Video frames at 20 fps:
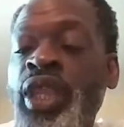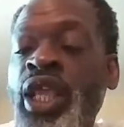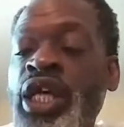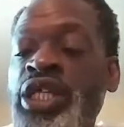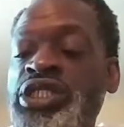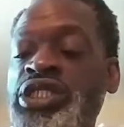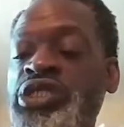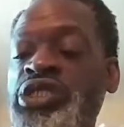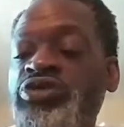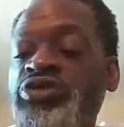
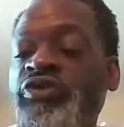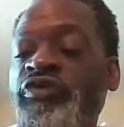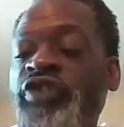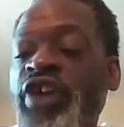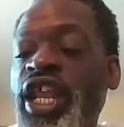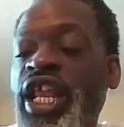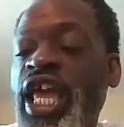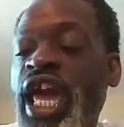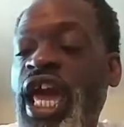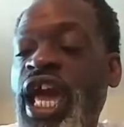Essential
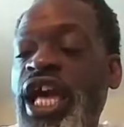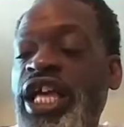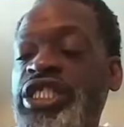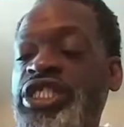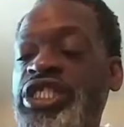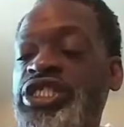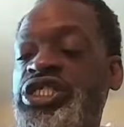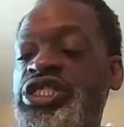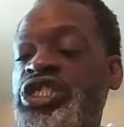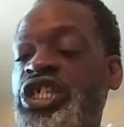fatty
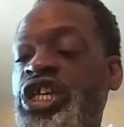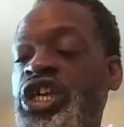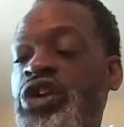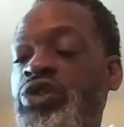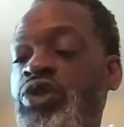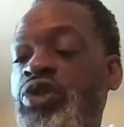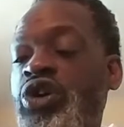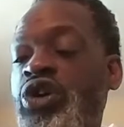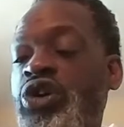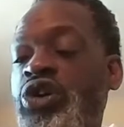acids,
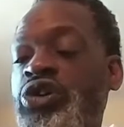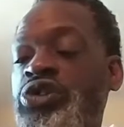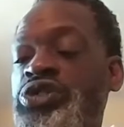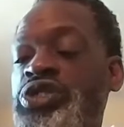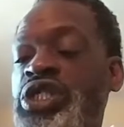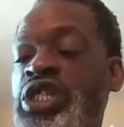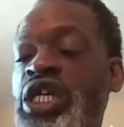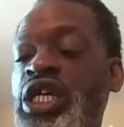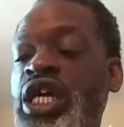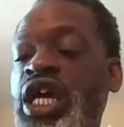
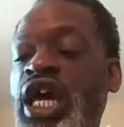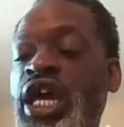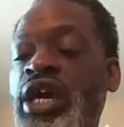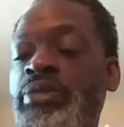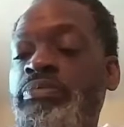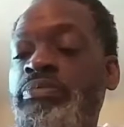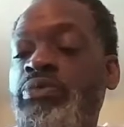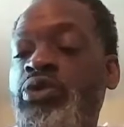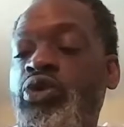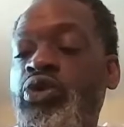sterols,
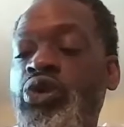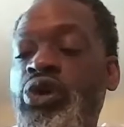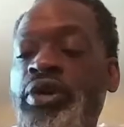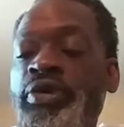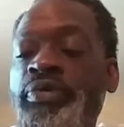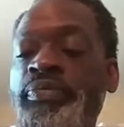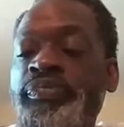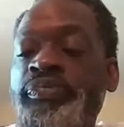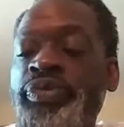and more.